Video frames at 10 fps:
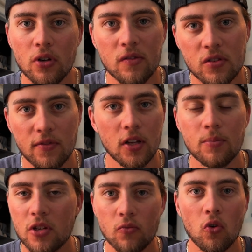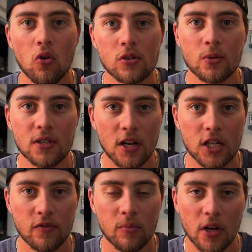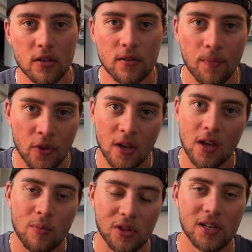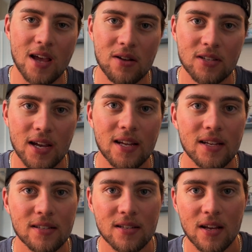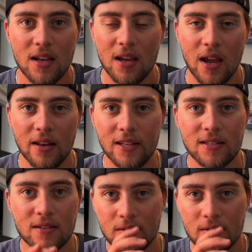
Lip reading: flips, and rolls with the touch of a button. But the downside is, and this